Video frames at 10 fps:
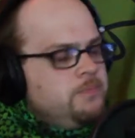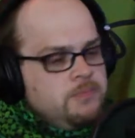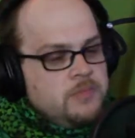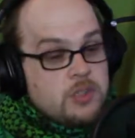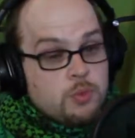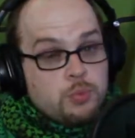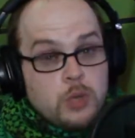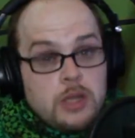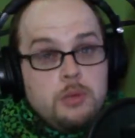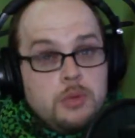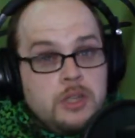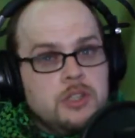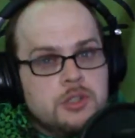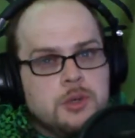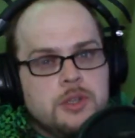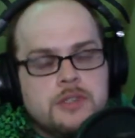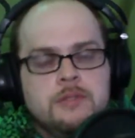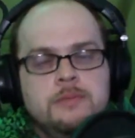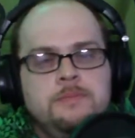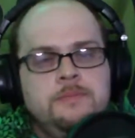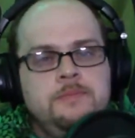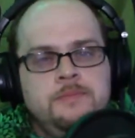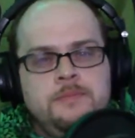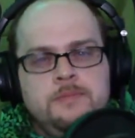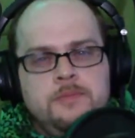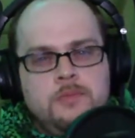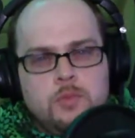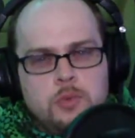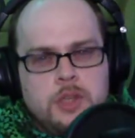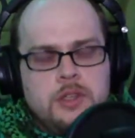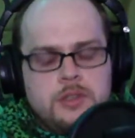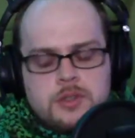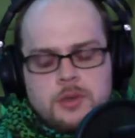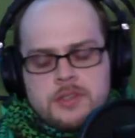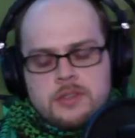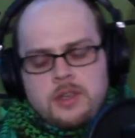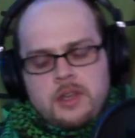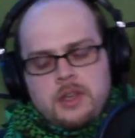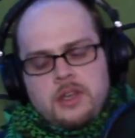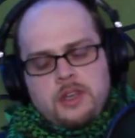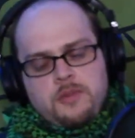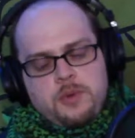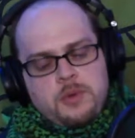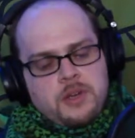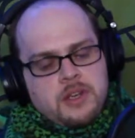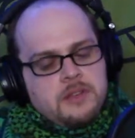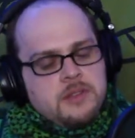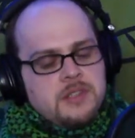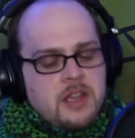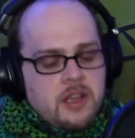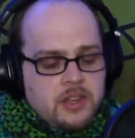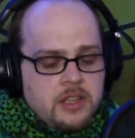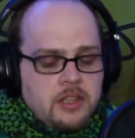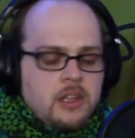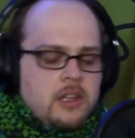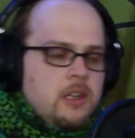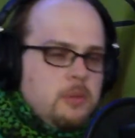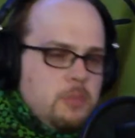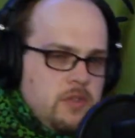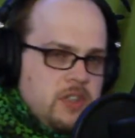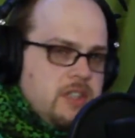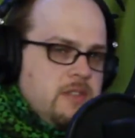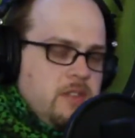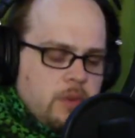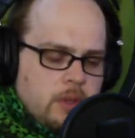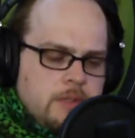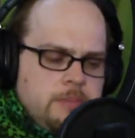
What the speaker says: is a really, really good choice. Really good choice if we want to stay on the movie TV front.